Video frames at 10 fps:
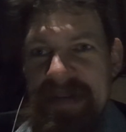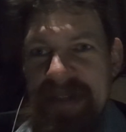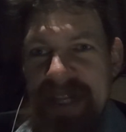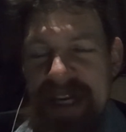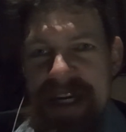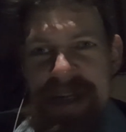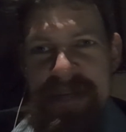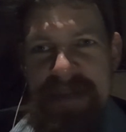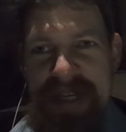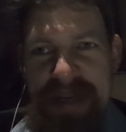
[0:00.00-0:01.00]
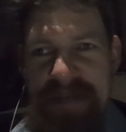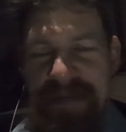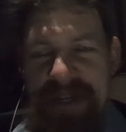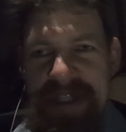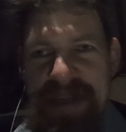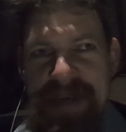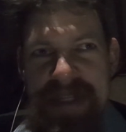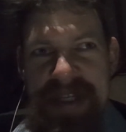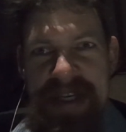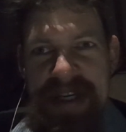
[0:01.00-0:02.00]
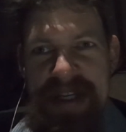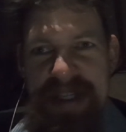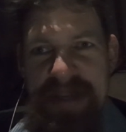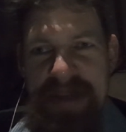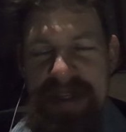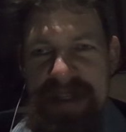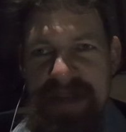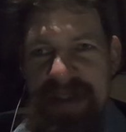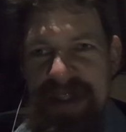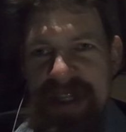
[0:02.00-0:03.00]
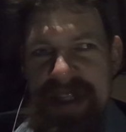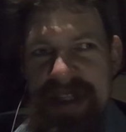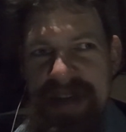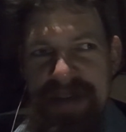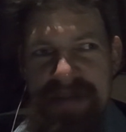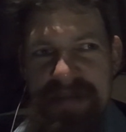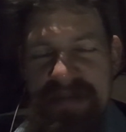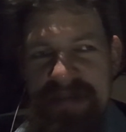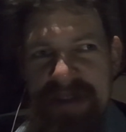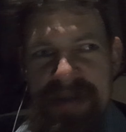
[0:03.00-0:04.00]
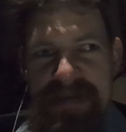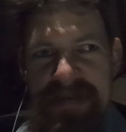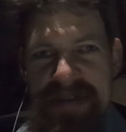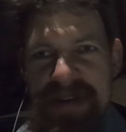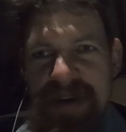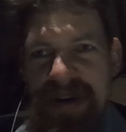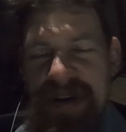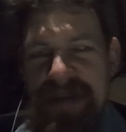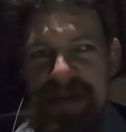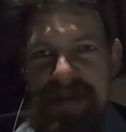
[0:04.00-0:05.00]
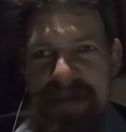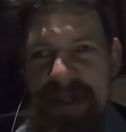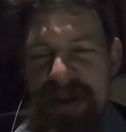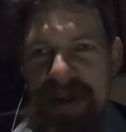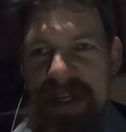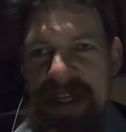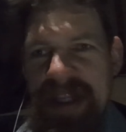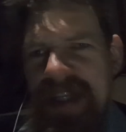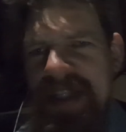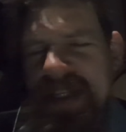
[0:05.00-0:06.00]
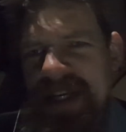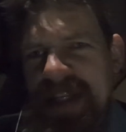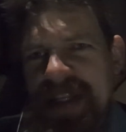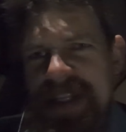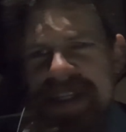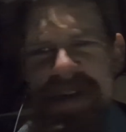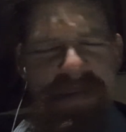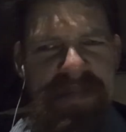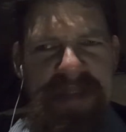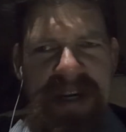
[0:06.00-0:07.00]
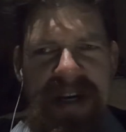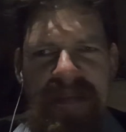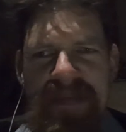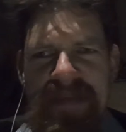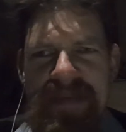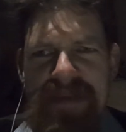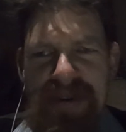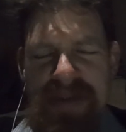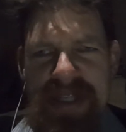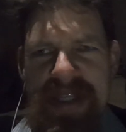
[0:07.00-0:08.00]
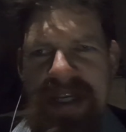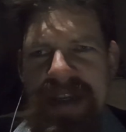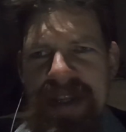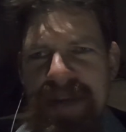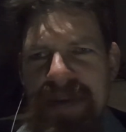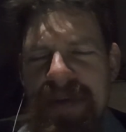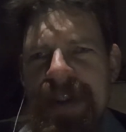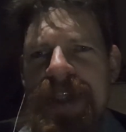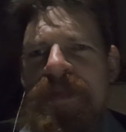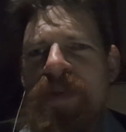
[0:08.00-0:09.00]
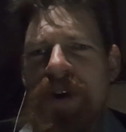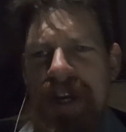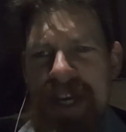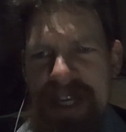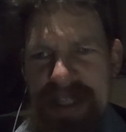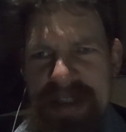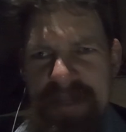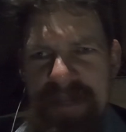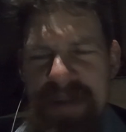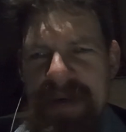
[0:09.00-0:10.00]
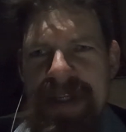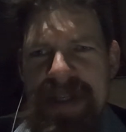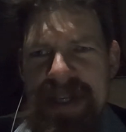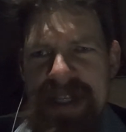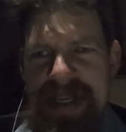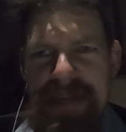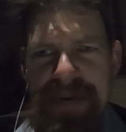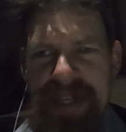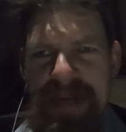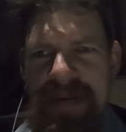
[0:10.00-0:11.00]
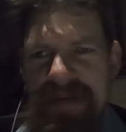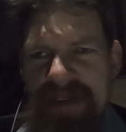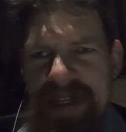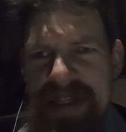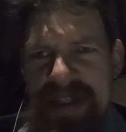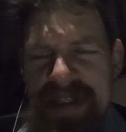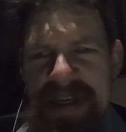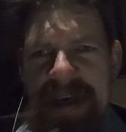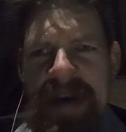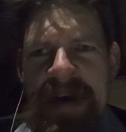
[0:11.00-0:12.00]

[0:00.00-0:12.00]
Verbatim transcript: like I had become friends with a guy in the bus, and we started to you know talk. We've been talking, and then I decided that um, or we decided that we will just walk ahead. The bus, at some point, they will fix it.